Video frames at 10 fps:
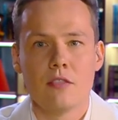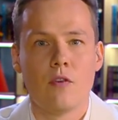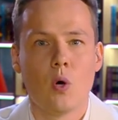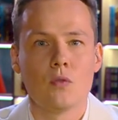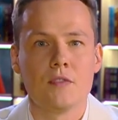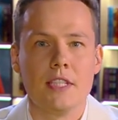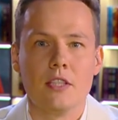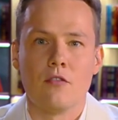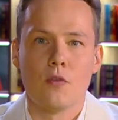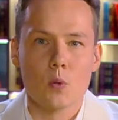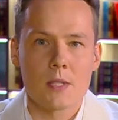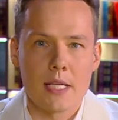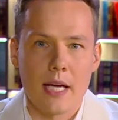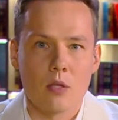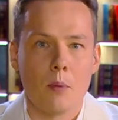involved in
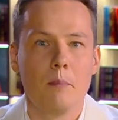full-scale